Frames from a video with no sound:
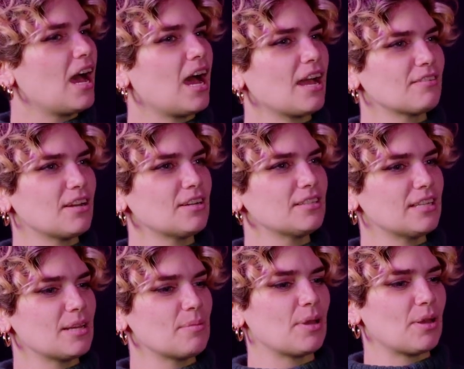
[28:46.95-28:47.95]
I've got a
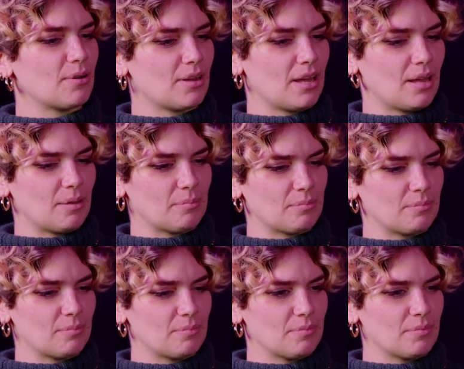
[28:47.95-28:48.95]
thing about
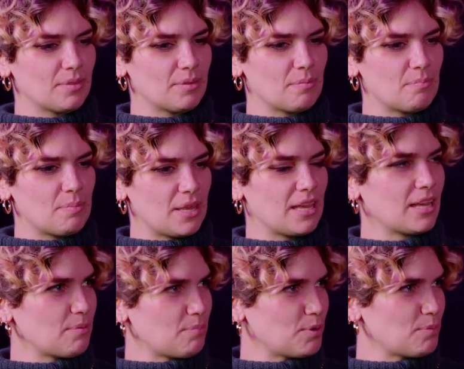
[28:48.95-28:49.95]
peeing
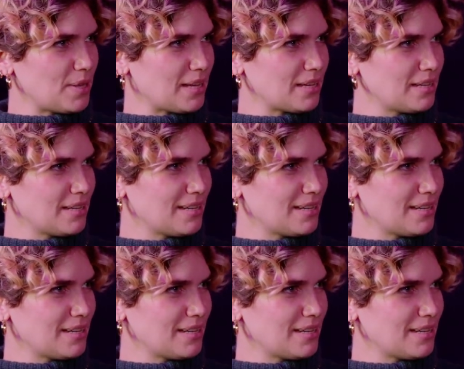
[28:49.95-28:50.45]
and pooping.